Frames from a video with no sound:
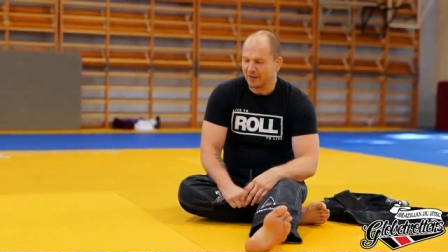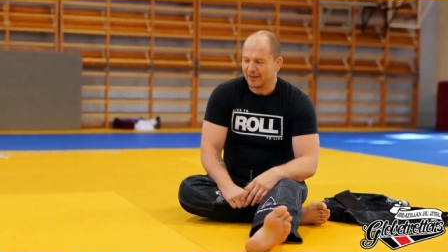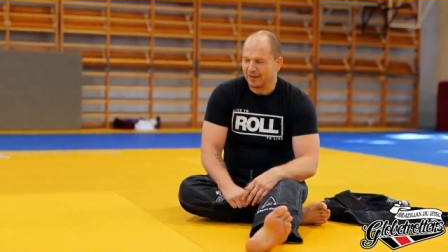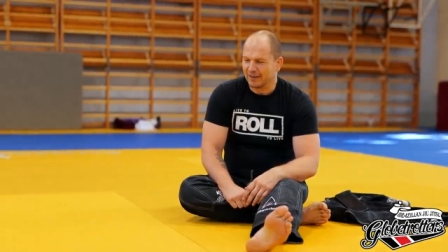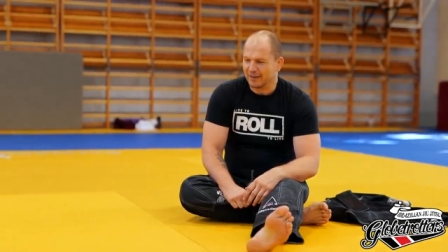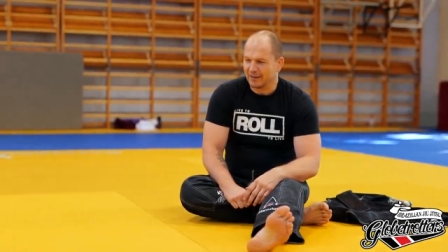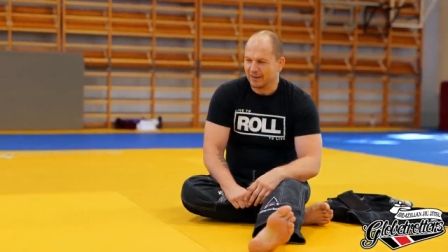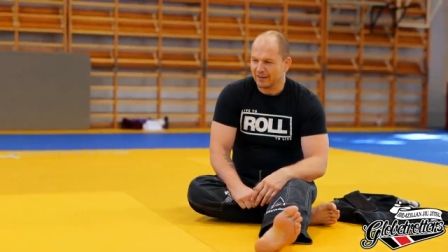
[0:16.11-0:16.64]

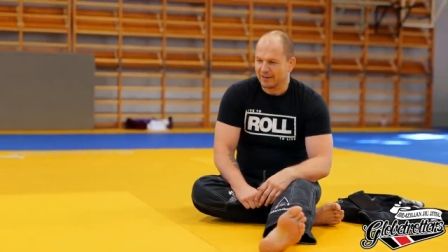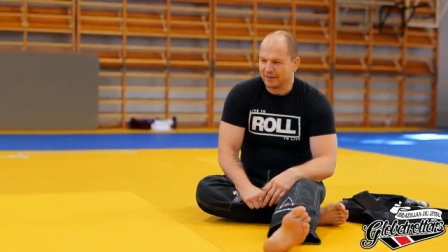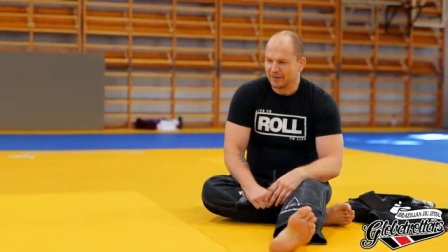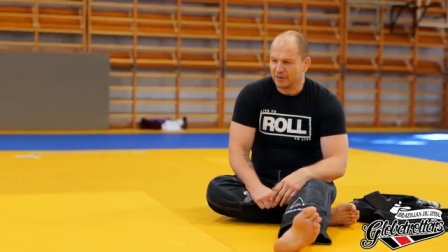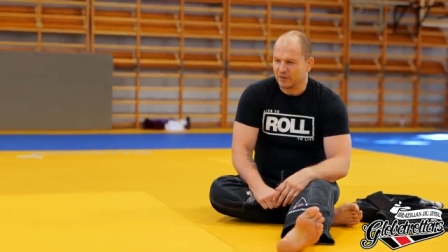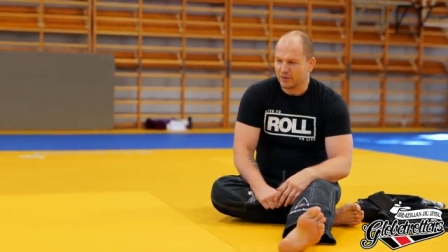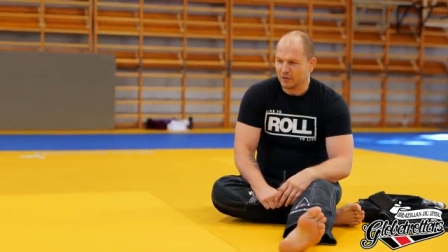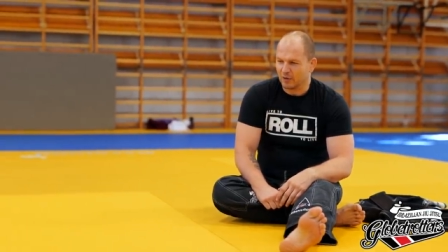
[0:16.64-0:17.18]
Uh,
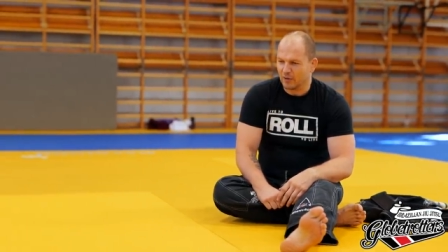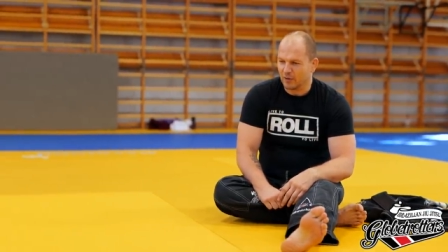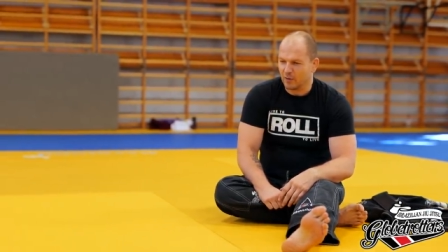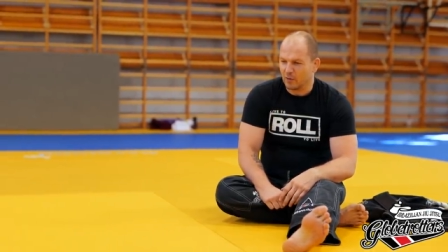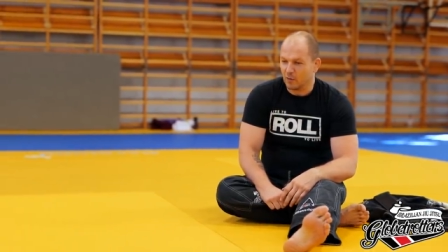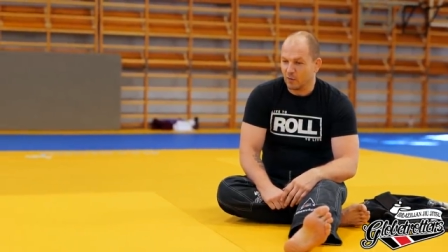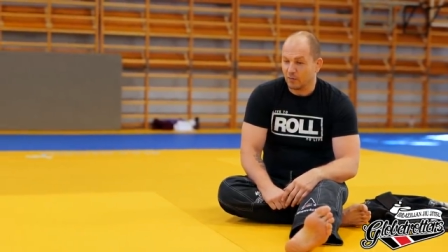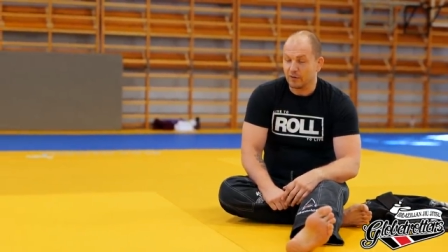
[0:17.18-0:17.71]
so
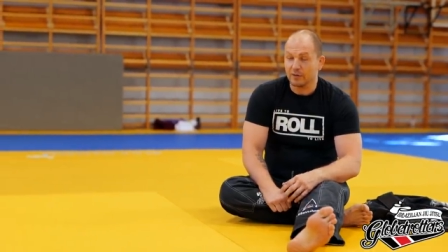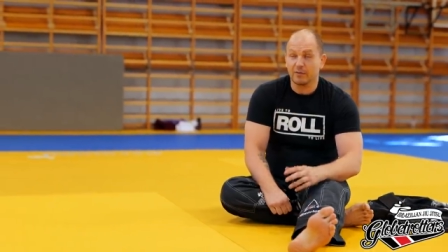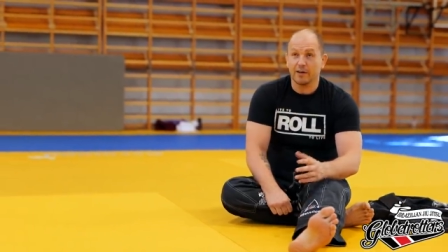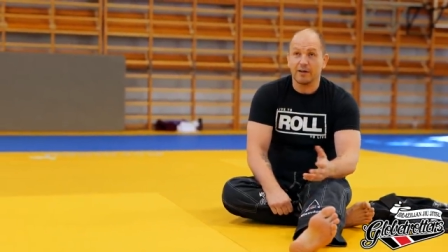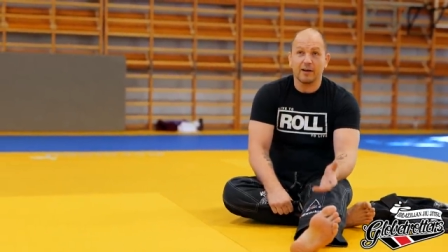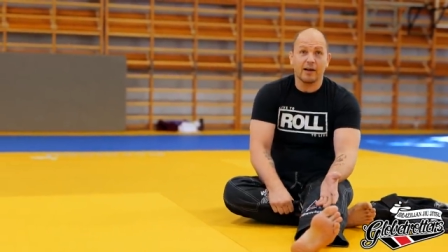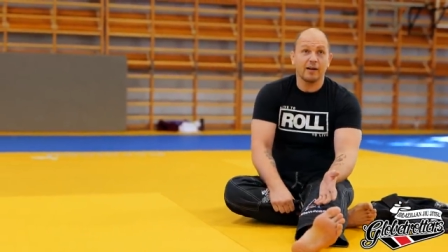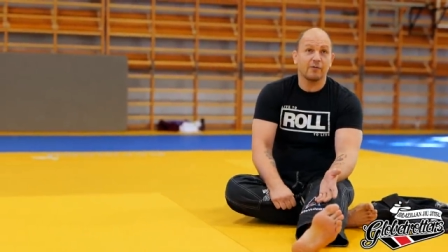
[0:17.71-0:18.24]
I